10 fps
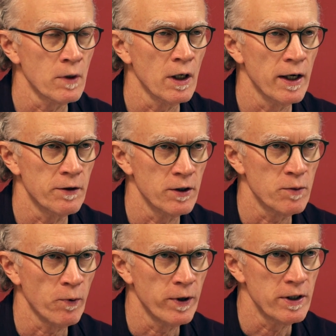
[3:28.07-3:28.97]
At this
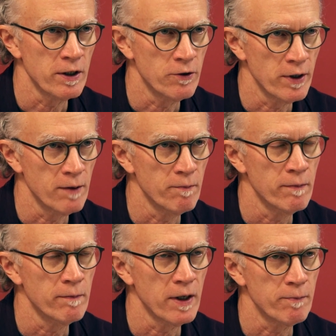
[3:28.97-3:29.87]
point in the dream,
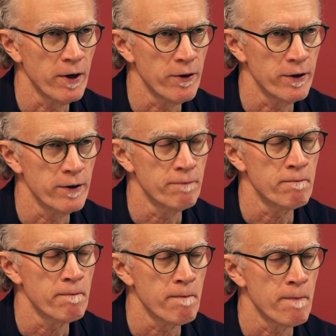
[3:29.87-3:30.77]
my mother
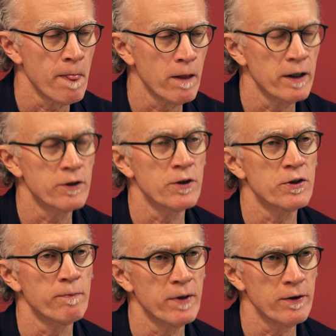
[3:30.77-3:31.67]

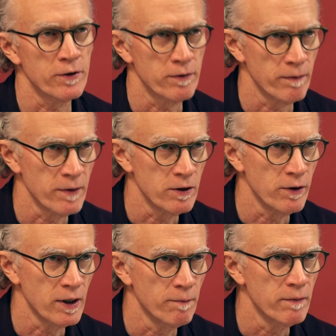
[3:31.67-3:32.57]
disappears from the
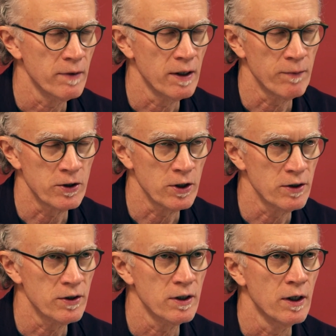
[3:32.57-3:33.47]
dream
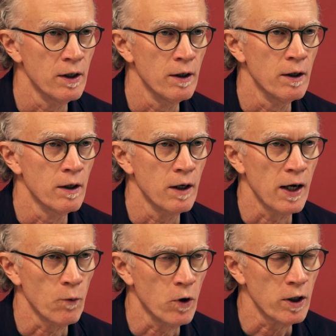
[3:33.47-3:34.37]
images. I
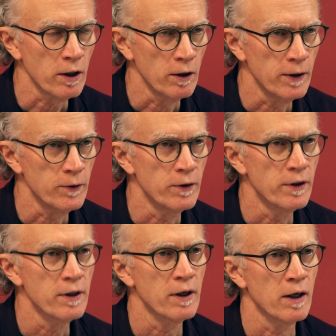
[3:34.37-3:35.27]
walk alone
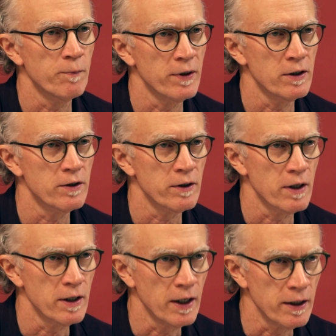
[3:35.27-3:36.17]
up into
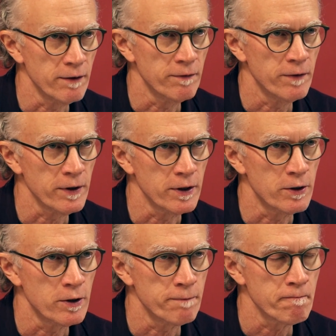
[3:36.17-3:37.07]
the native
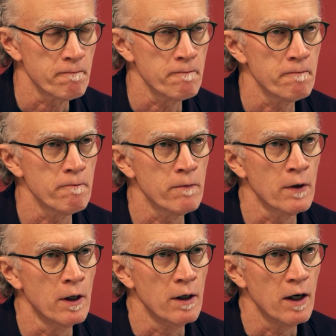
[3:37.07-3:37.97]
village.
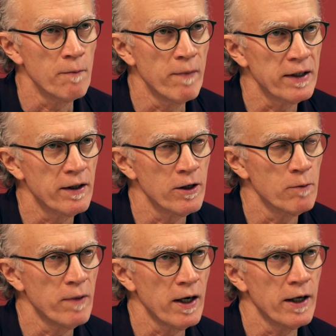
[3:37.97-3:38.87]
I'm met there
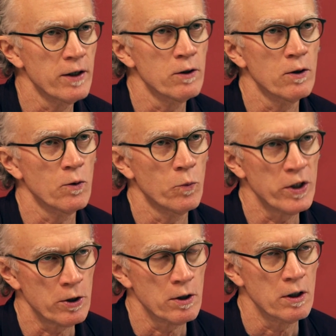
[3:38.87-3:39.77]
by a
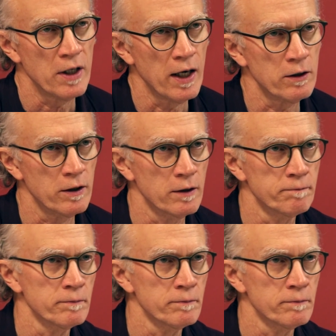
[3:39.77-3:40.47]
witch doctor.